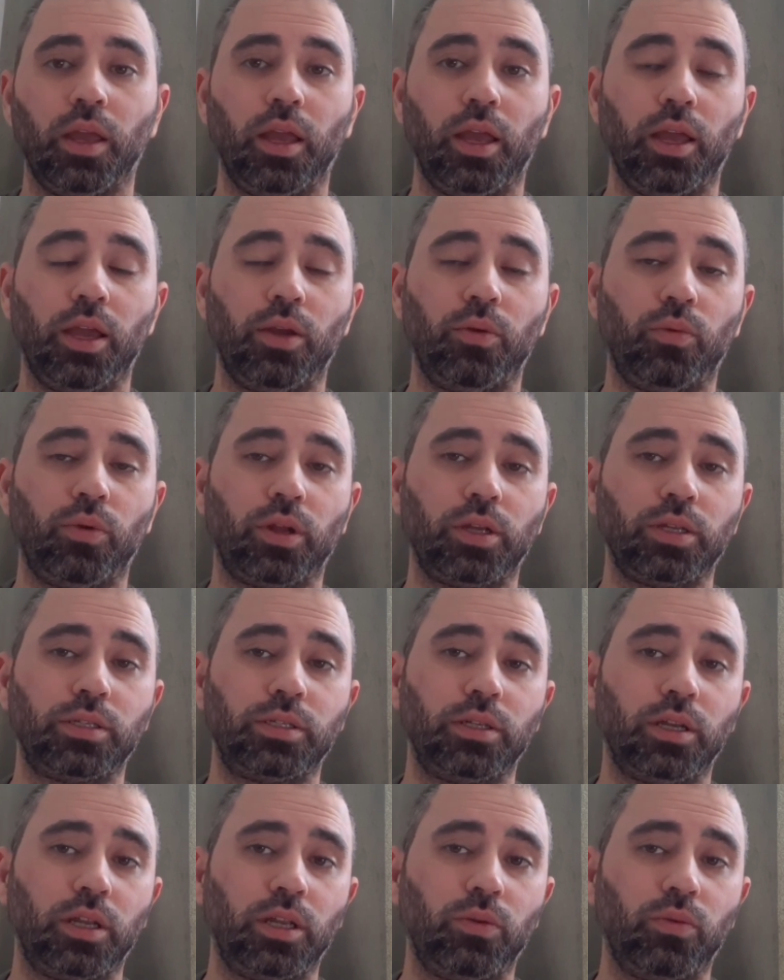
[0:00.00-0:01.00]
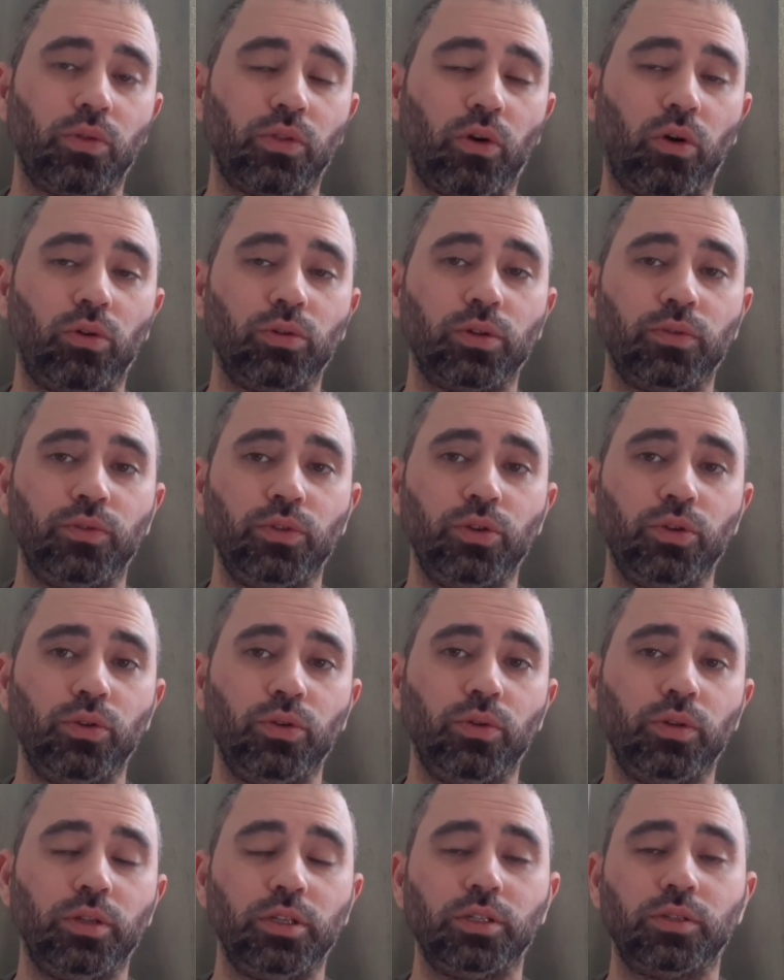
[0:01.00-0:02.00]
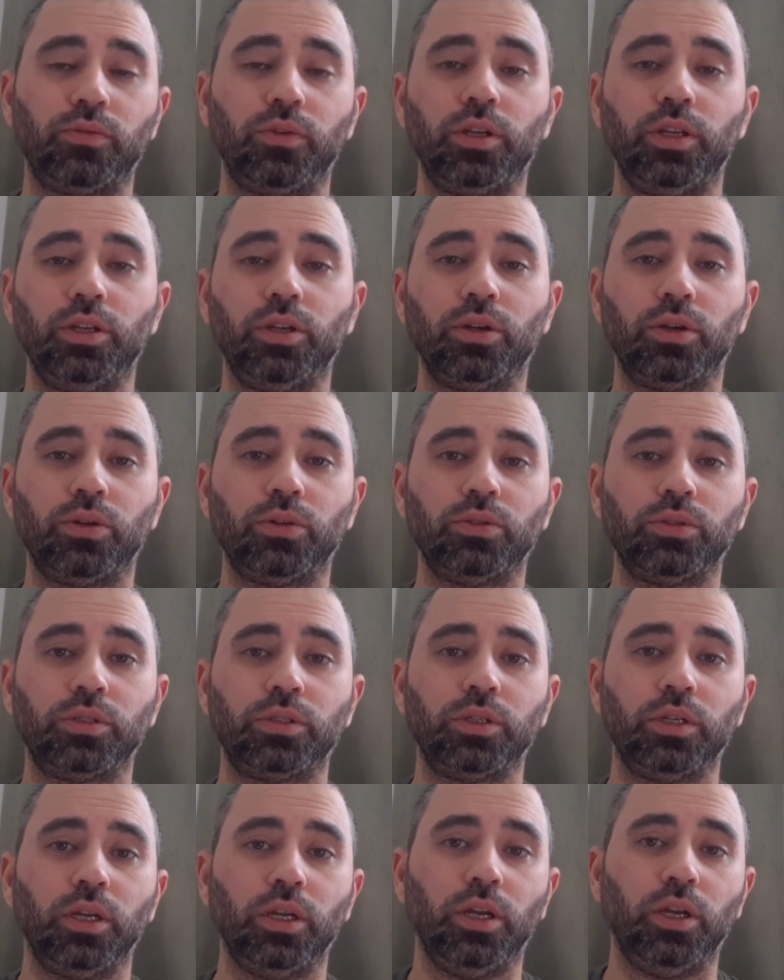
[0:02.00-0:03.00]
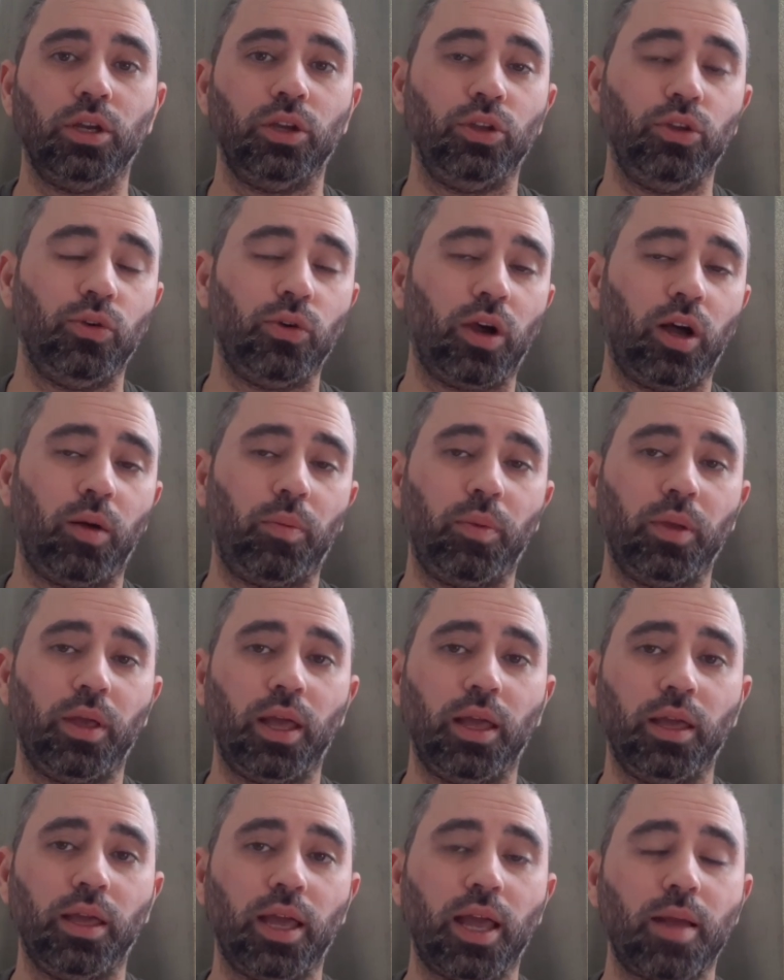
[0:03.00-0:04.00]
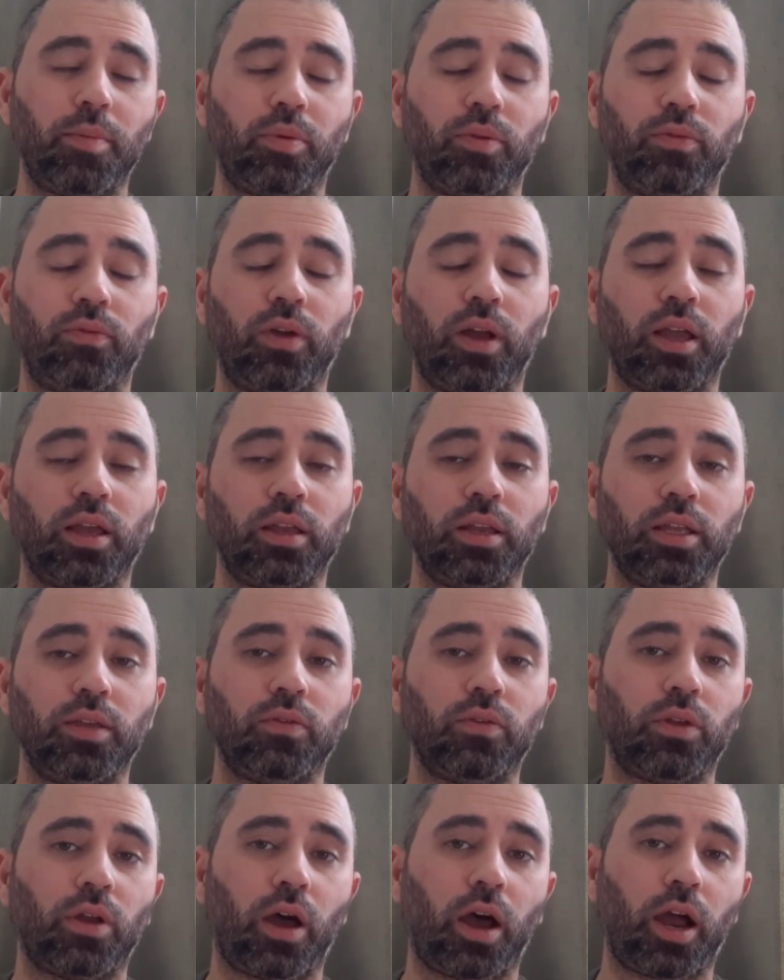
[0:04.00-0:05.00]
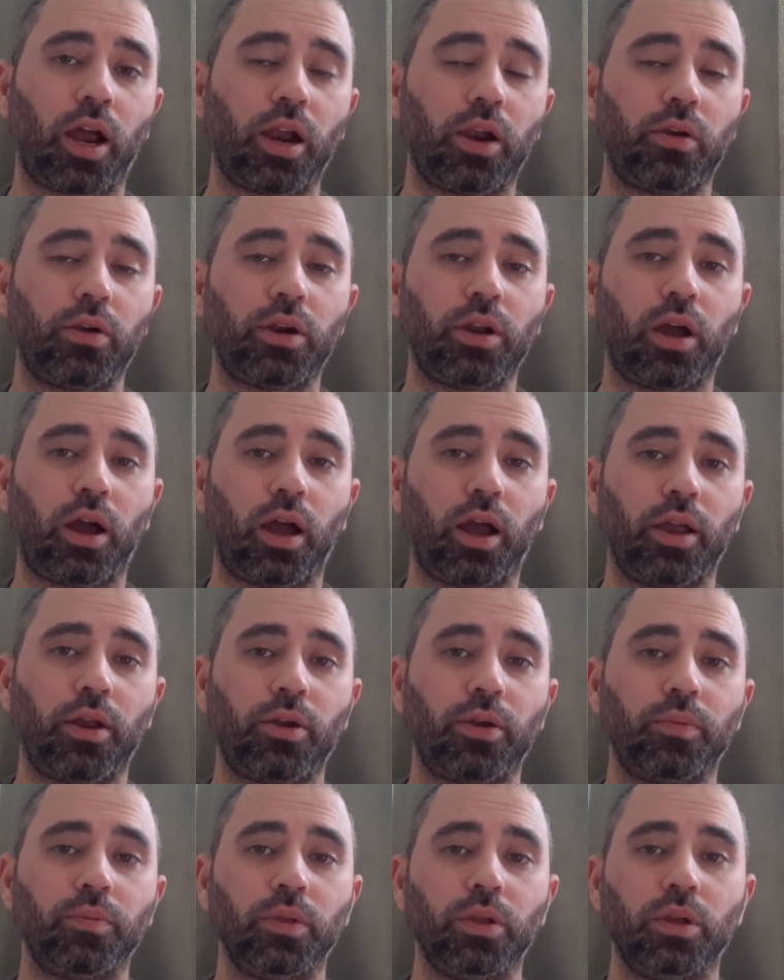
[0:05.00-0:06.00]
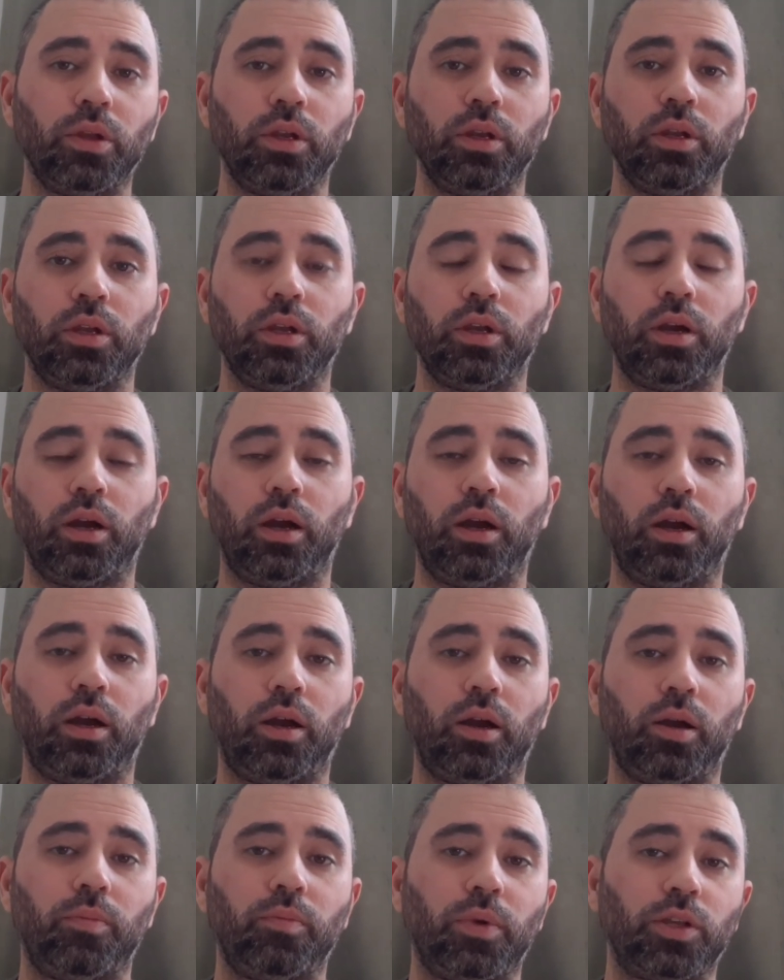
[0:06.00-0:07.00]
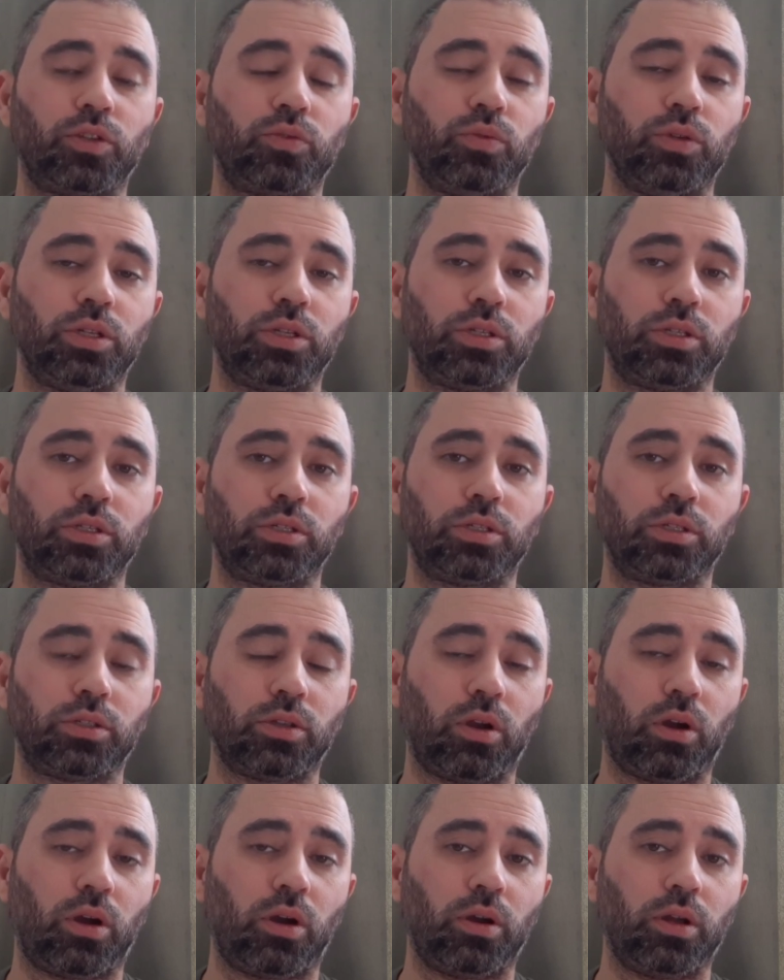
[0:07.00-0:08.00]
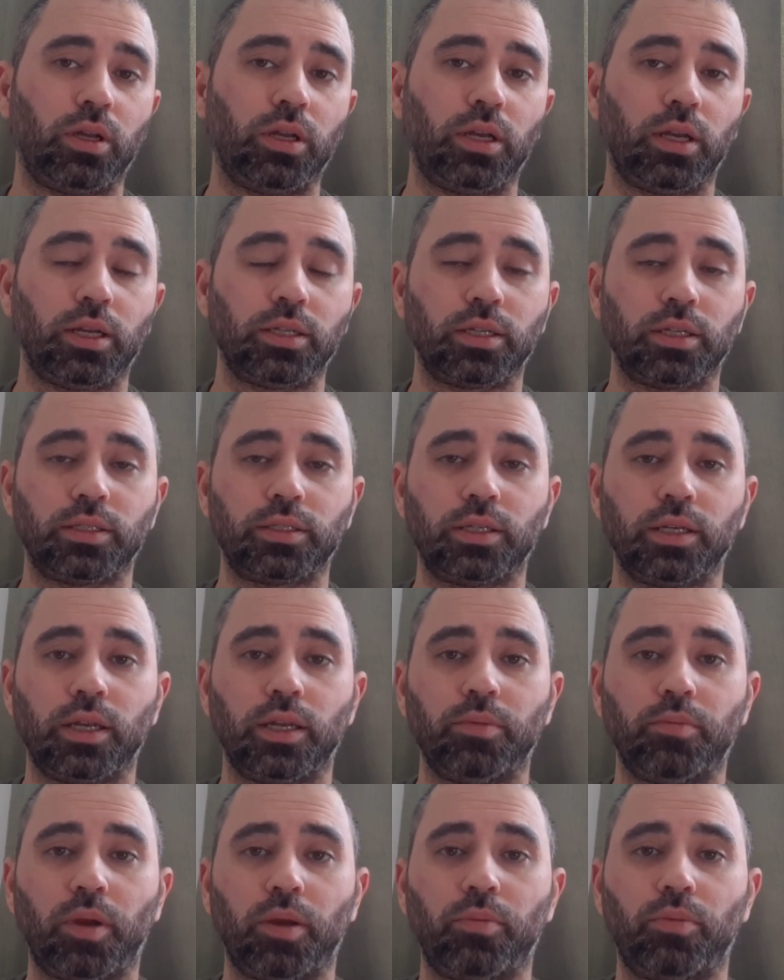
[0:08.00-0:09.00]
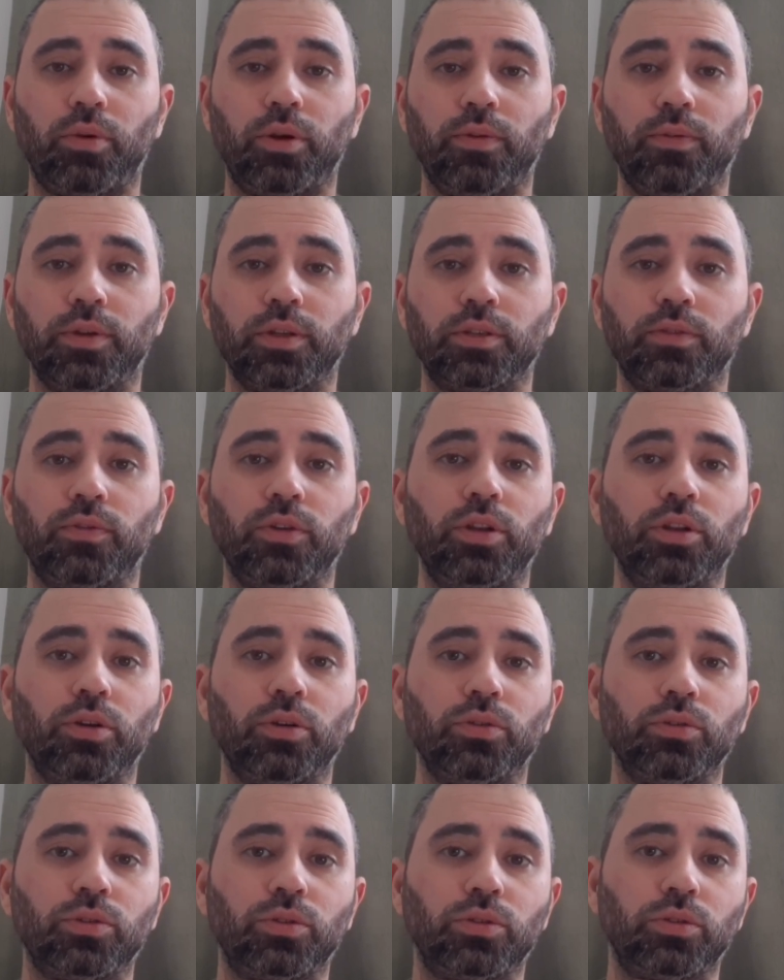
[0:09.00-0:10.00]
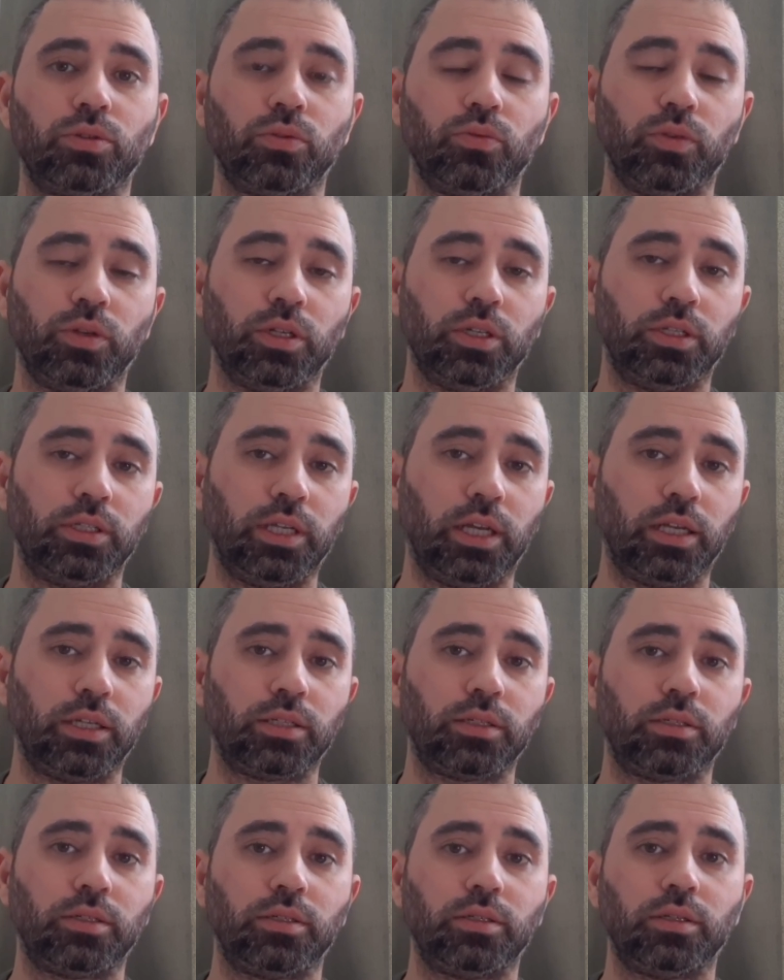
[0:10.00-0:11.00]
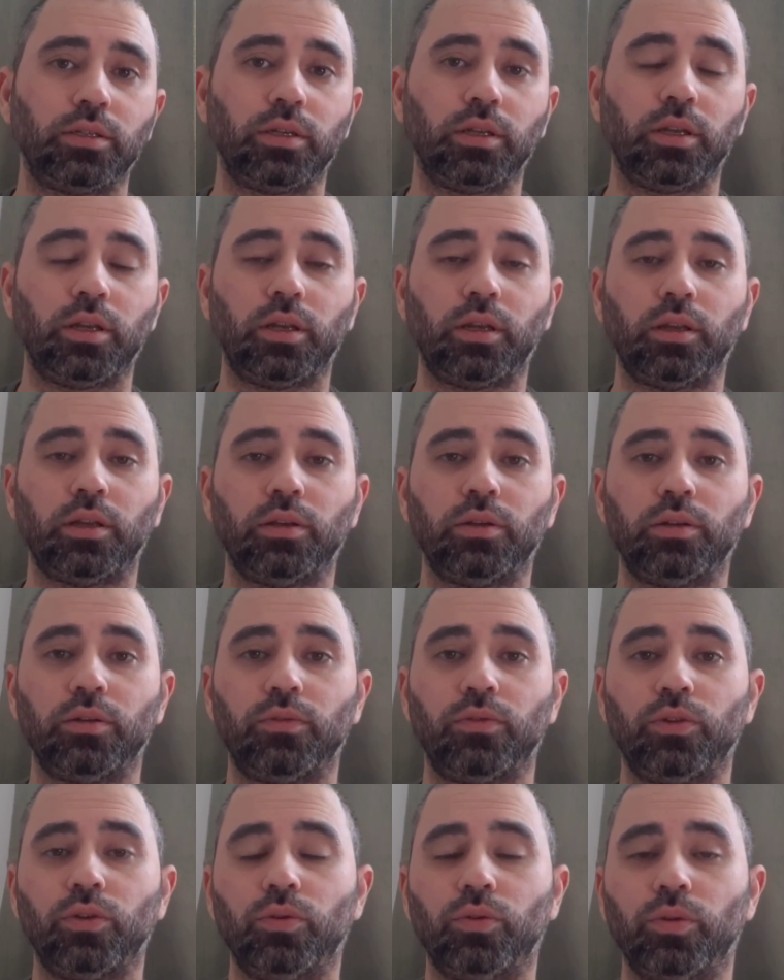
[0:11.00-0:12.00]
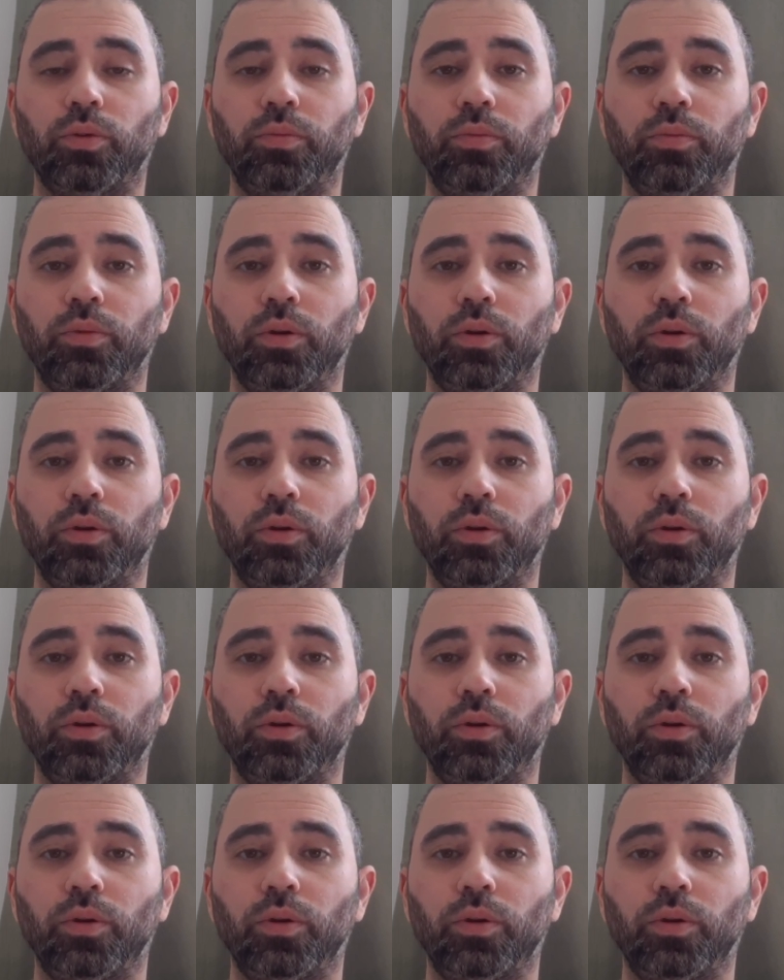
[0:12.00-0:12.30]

And when I study with all of you in these videos, you help amplify it even higher and higher. As we saw, as I said in my previous videos, we did tests, and if you were